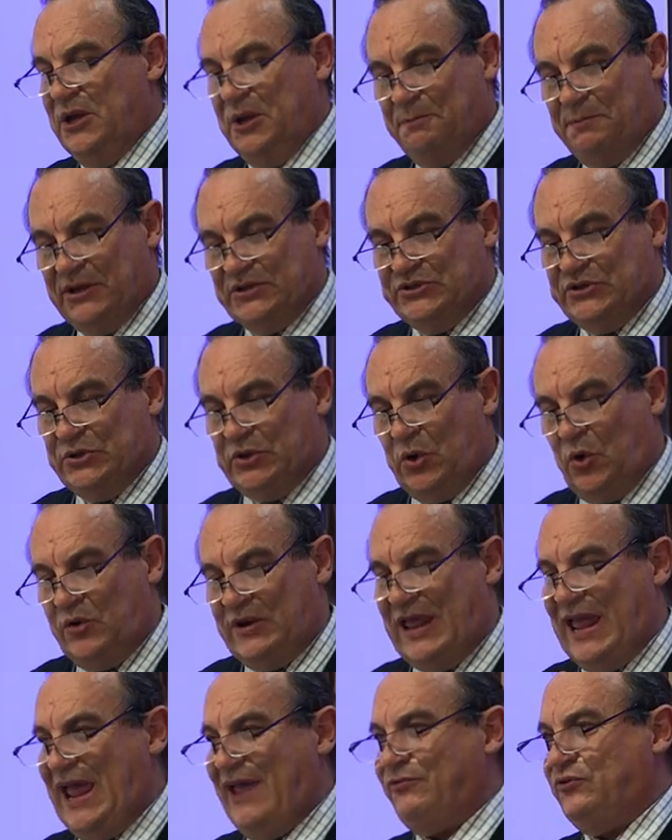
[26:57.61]
But you don't
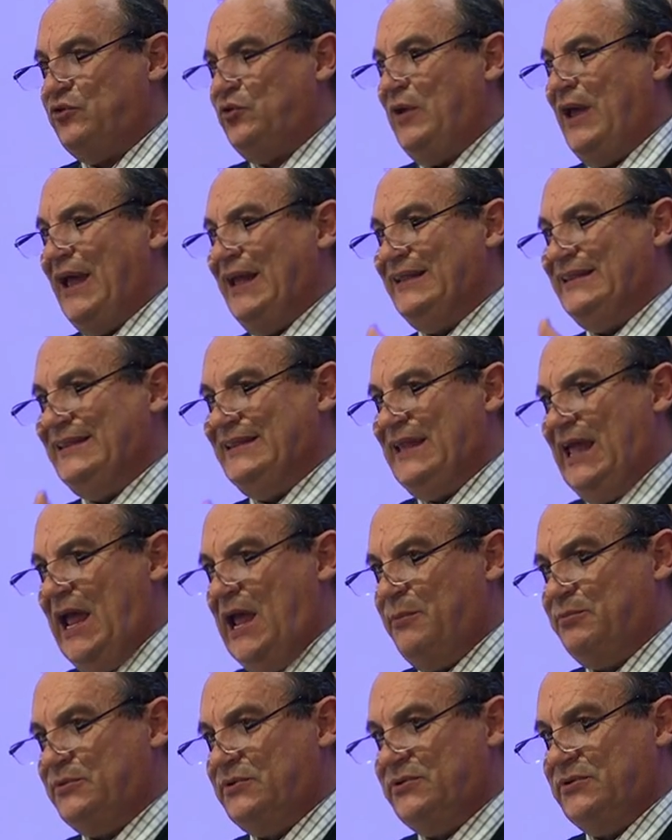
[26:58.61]
have to
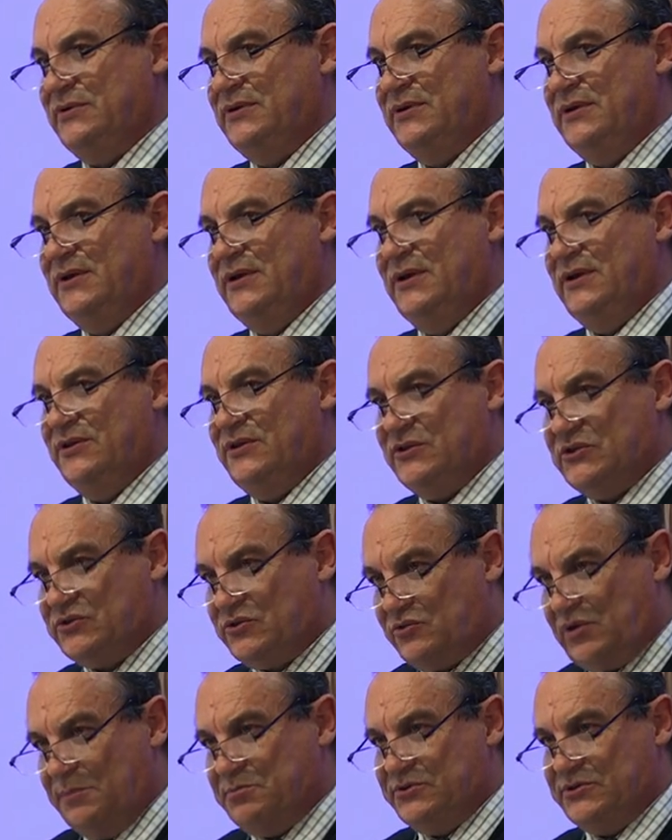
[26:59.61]
adapt the
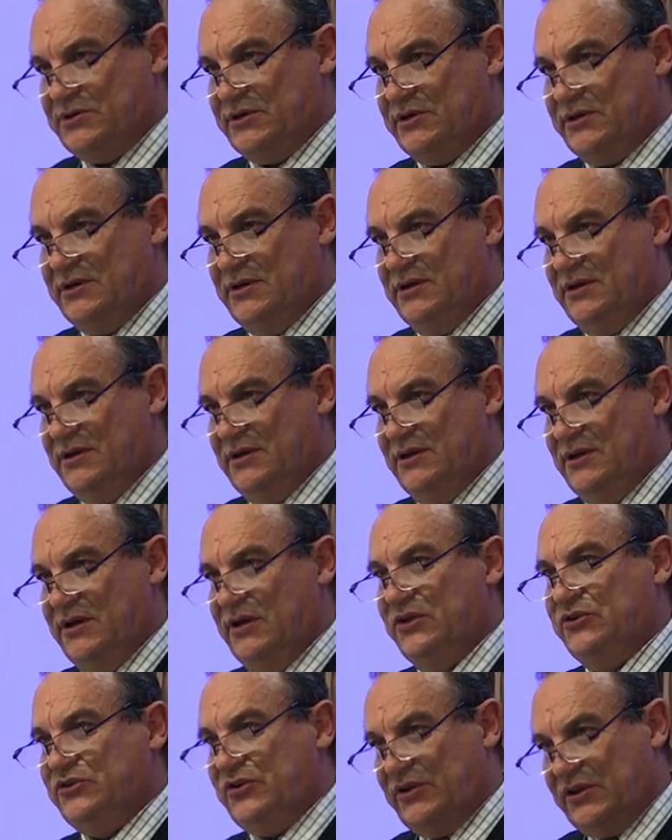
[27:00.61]
scripture
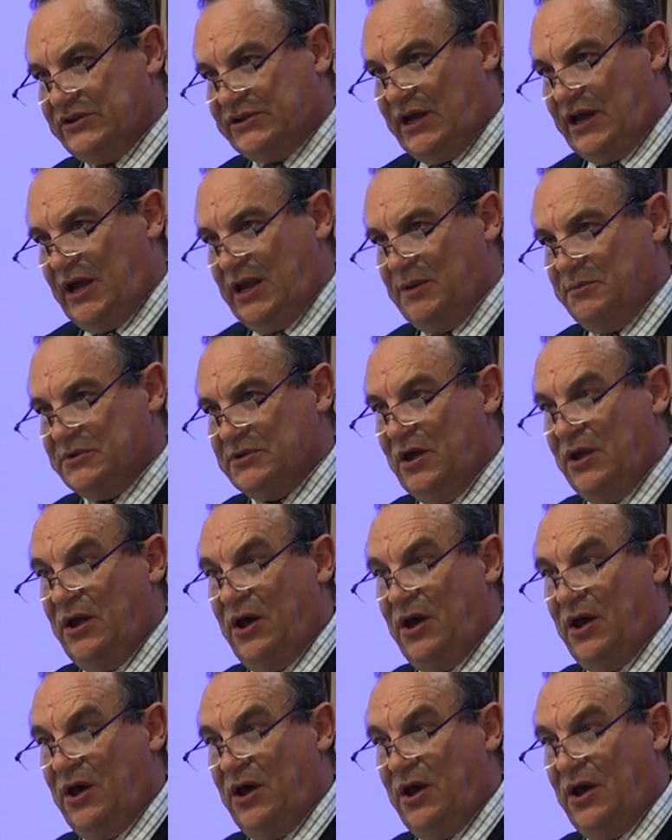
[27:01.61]
to the times.